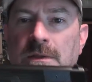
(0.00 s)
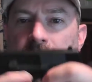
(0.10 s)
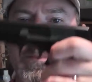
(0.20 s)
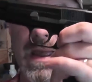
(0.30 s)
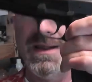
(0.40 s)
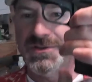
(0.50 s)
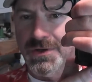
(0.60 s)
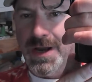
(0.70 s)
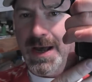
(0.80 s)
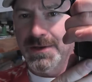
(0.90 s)
the mags
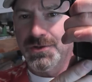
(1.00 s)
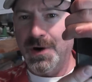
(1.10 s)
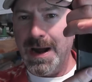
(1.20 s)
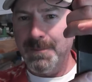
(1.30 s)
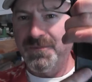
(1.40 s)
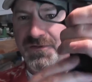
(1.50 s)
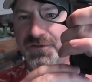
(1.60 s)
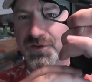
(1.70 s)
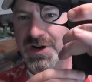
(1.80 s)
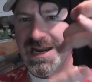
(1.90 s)
do not drop
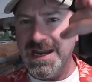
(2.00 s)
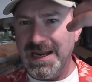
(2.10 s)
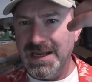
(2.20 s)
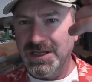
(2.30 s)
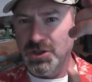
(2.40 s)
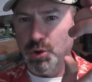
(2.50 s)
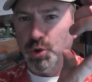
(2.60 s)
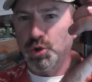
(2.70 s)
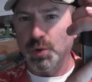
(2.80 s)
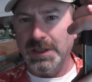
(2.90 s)
free
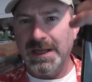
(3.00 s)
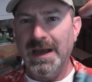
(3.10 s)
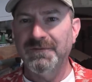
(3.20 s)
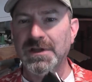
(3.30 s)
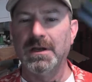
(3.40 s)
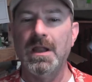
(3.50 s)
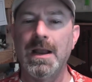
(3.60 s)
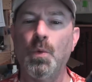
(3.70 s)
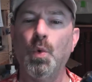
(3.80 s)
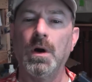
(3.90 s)
usually. I've done a
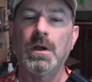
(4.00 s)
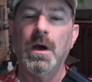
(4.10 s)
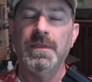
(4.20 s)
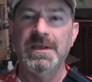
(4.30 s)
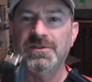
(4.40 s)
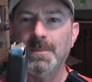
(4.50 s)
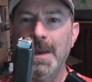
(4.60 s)
lot of work on these